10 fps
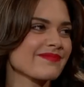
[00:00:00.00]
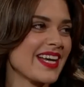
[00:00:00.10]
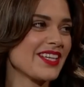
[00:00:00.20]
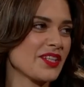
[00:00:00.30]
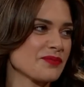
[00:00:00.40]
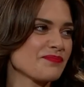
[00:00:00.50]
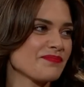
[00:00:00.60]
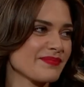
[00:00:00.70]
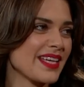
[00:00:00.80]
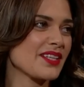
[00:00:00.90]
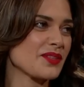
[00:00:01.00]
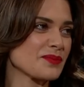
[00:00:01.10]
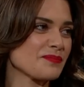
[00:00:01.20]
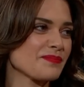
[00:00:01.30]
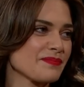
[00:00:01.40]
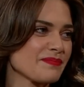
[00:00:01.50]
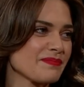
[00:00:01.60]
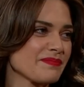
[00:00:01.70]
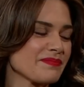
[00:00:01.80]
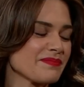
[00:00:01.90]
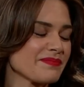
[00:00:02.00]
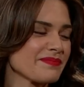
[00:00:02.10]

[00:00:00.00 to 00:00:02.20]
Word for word: I know. I know. I know. But I, I must